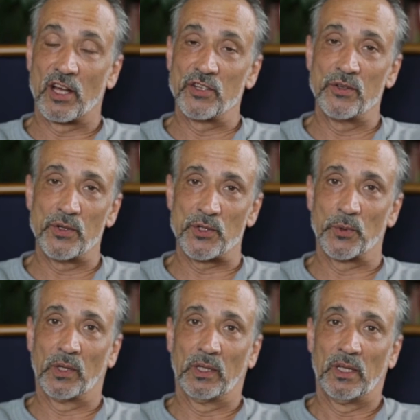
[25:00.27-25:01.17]

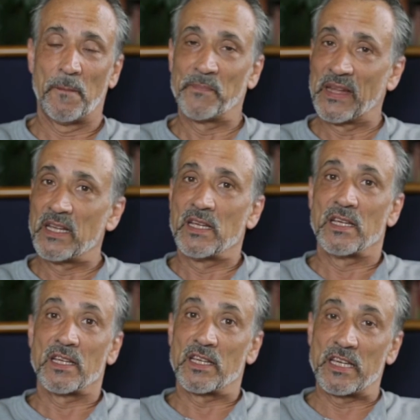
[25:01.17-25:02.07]
unusual.
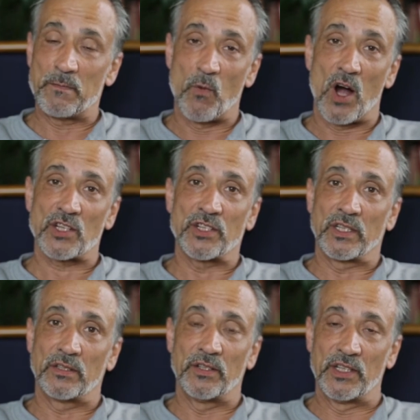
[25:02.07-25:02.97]
Keep
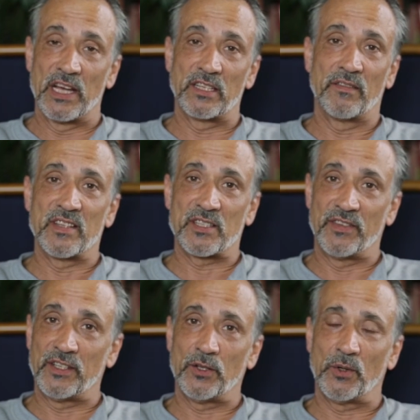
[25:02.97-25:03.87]
watching to the end of this
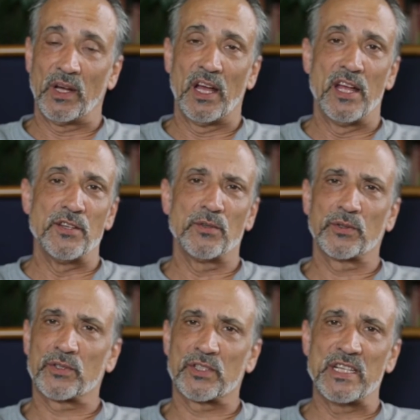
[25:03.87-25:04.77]
video and
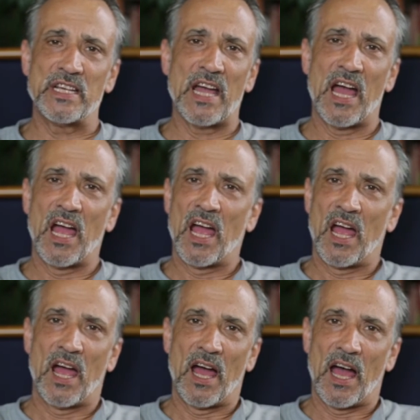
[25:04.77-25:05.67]
you'll see
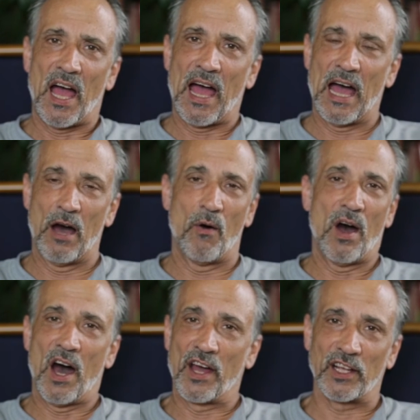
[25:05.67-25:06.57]

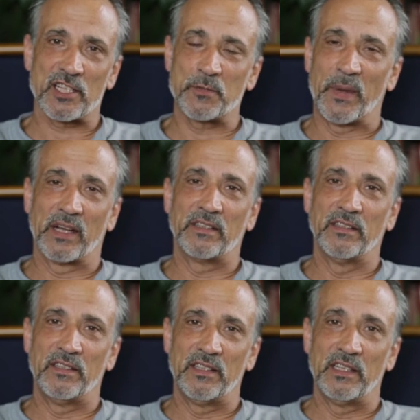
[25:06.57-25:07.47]
how
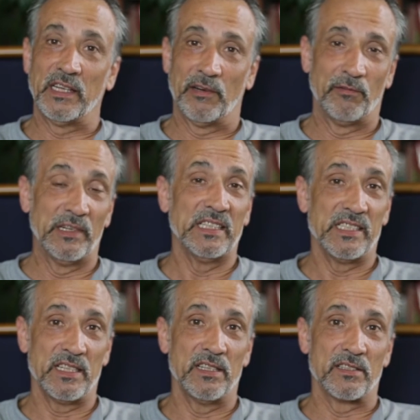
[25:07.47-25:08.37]
unexpected it really
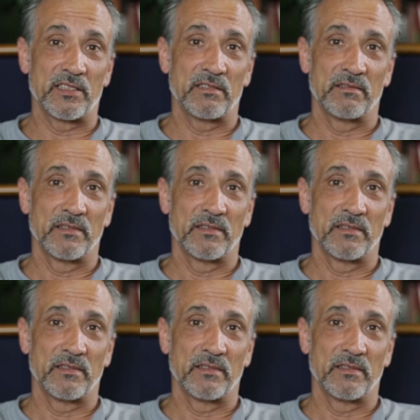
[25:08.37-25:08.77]
is.